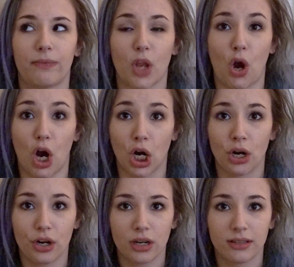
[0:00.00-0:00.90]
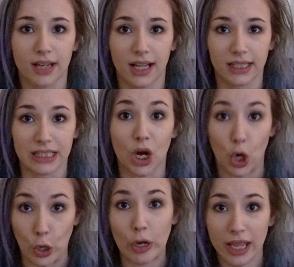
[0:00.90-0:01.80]
hard, not like to
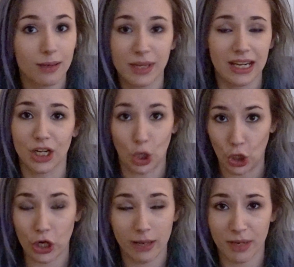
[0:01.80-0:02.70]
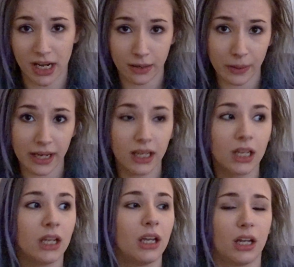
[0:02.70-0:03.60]
hurt him. He didn't hurt him in any way.
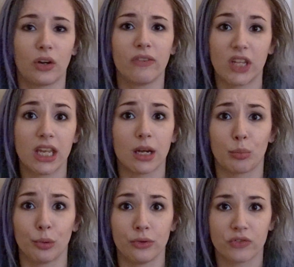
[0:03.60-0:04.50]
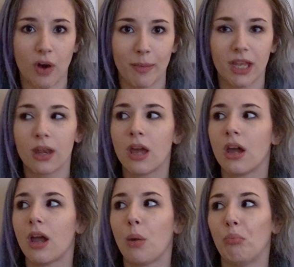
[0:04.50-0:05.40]
I don't even think he had a bruise from it,
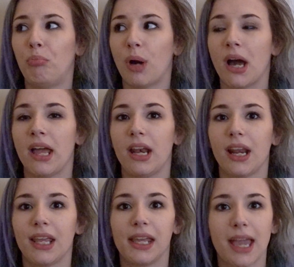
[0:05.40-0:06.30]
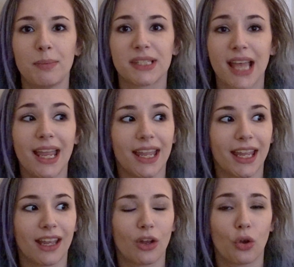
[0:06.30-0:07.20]
but he kept
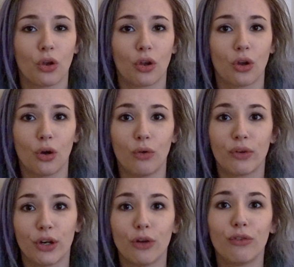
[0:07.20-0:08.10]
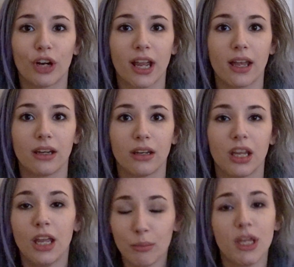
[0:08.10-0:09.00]
saying over and over again,
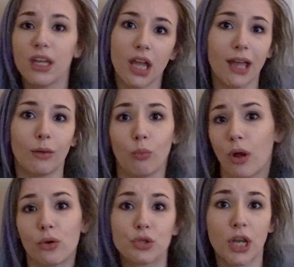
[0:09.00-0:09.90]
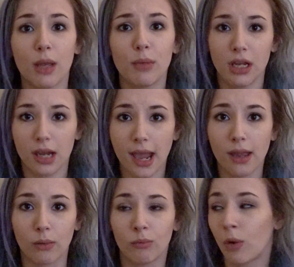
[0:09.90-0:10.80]
hit me again, why don't you hit me
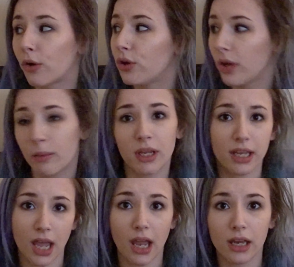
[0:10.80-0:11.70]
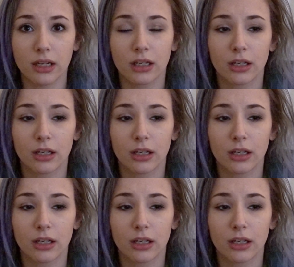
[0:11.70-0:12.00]
again, why don't you hit me again?